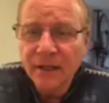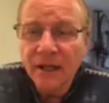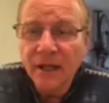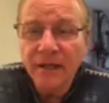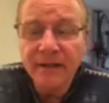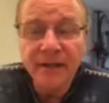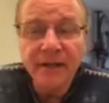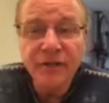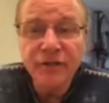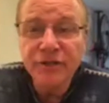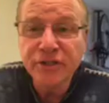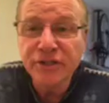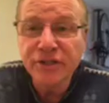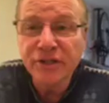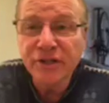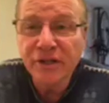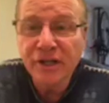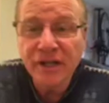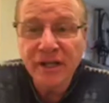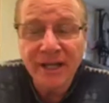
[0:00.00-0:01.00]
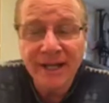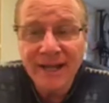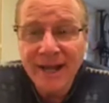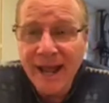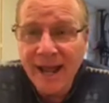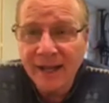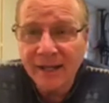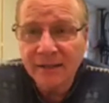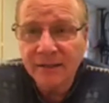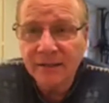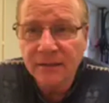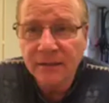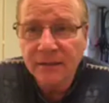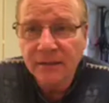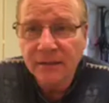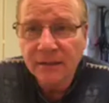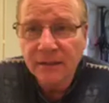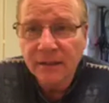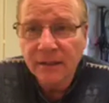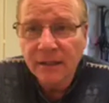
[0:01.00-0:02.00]
and then you just connect
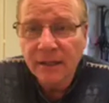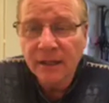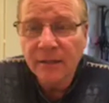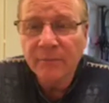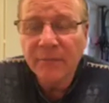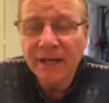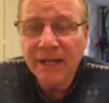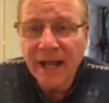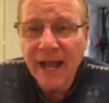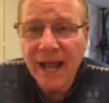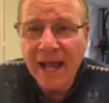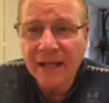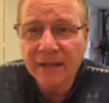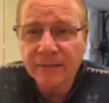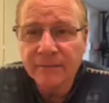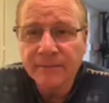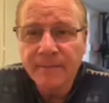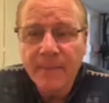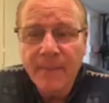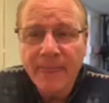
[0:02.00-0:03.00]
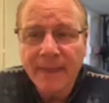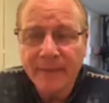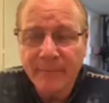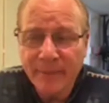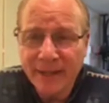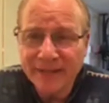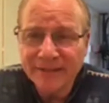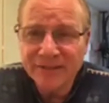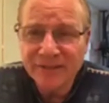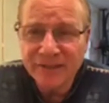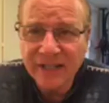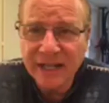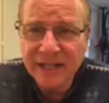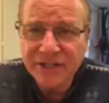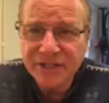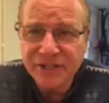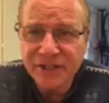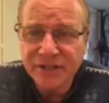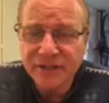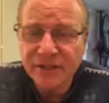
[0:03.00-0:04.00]
in Manhattan at Penn
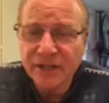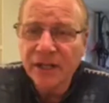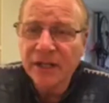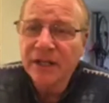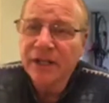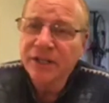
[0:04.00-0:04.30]
Station.